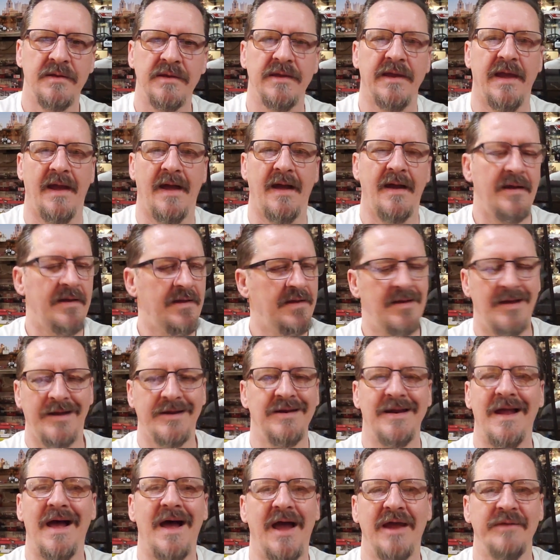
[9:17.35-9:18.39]
Yeah, I
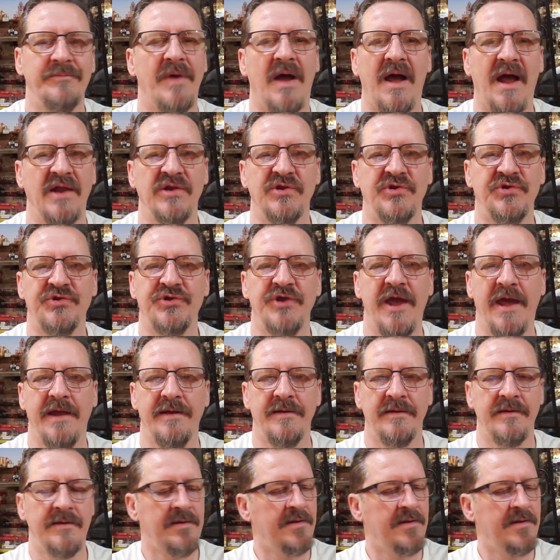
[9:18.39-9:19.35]
didn't hide behind shit.